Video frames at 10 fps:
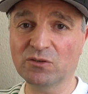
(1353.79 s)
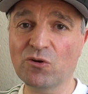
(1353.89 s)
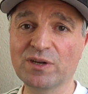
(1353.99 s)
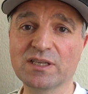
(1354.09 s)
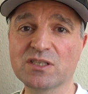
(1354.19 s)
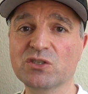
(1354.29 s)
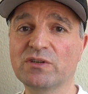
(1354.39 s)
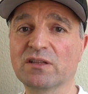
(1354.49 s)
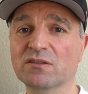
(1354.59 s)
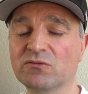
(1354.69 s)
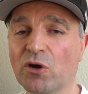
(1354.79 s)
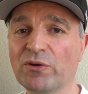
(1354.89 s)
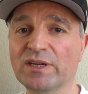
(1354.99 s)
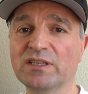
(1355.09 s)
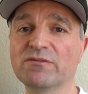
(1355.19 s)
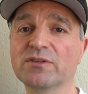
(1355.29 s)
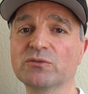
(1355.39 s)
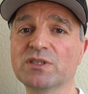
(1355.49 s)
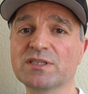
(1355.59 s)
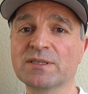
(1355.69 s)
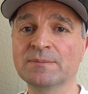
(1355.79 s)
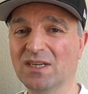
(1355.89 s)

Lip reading: growing in strength, growing in influence,